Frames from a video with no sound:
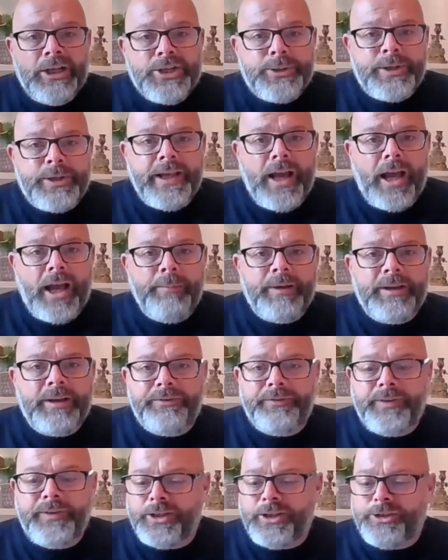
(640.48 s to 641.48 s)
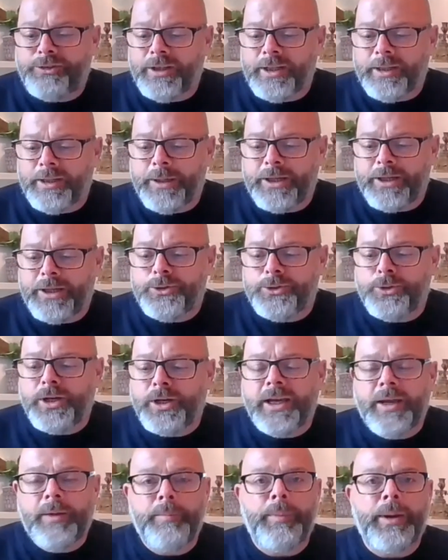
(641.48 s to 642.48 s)
So I think I'm going to finish really by
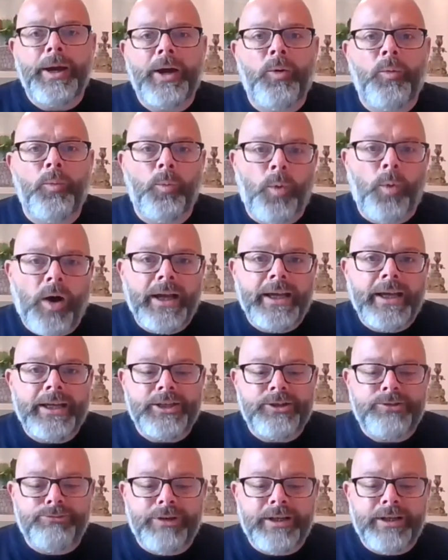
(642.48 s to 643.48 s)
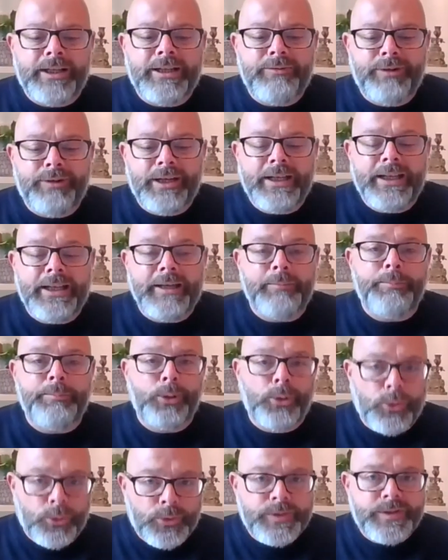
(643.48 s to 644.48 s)
talking about why it's really, really
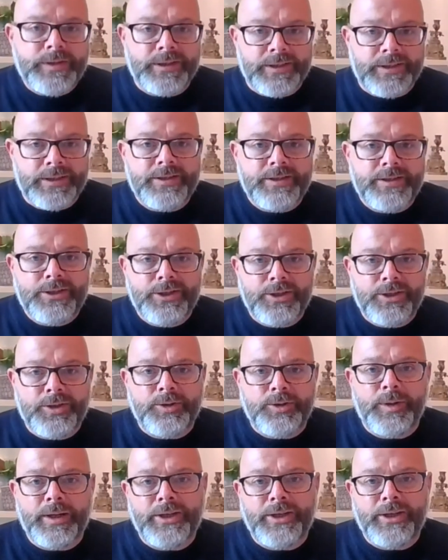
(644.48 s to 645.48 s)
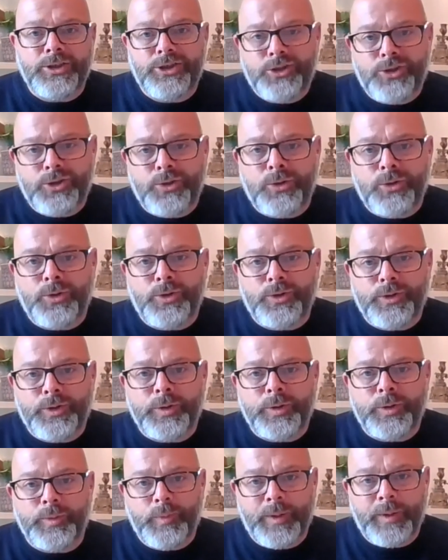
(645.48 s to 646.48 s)
important to ensure
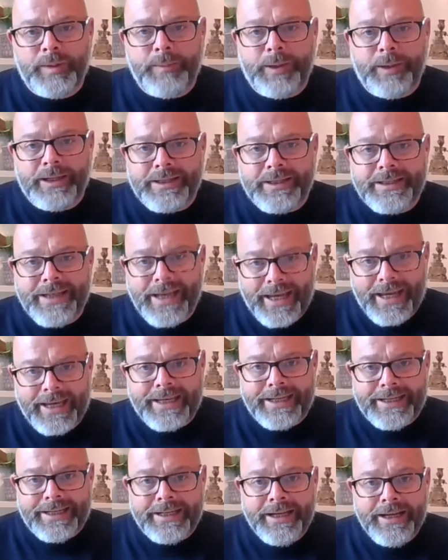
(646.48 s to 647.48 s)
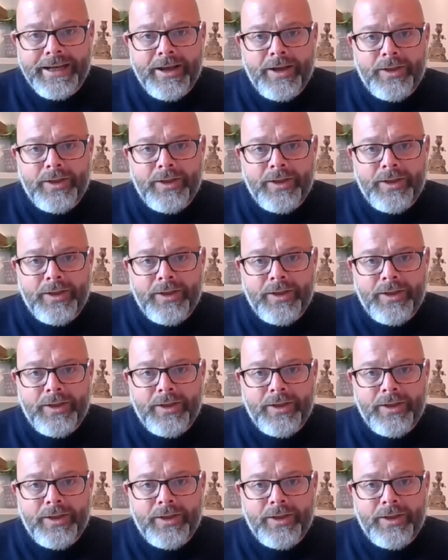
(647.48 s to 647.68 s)
that we maintain